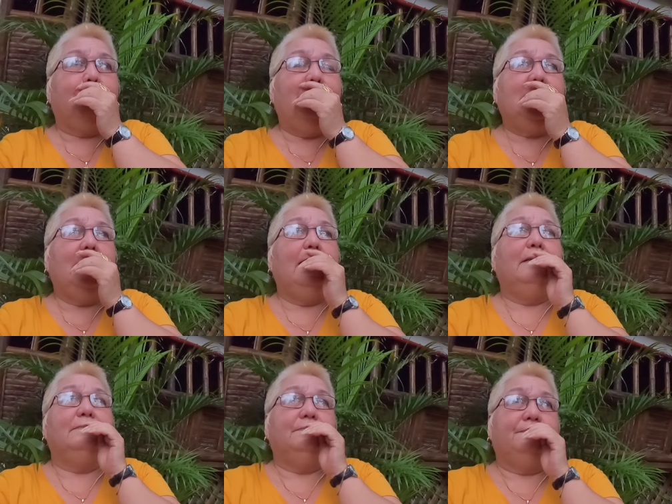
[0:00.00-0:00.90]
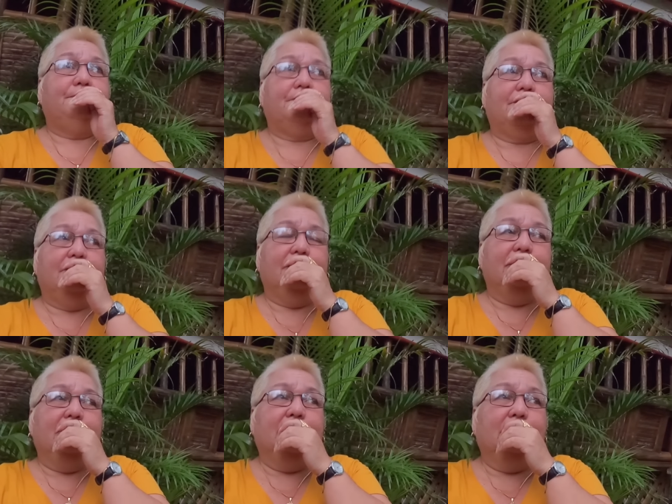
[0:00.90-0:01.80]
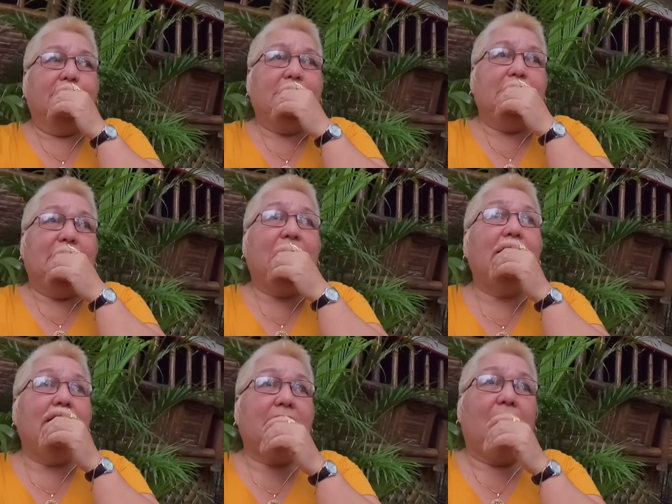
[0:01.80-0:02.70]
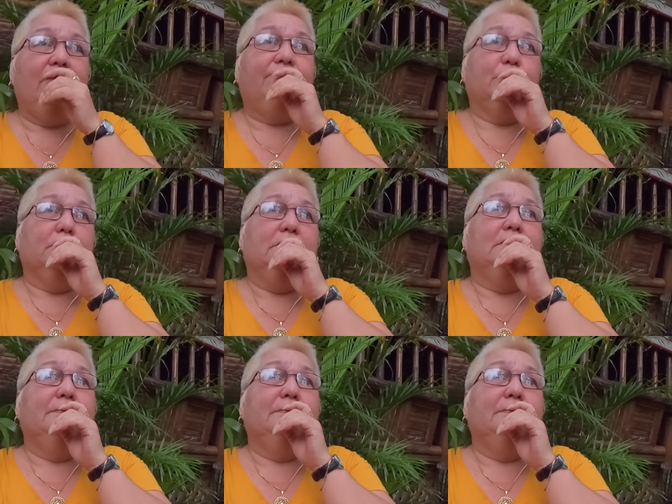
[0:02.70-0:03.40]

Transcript: But I am really thankful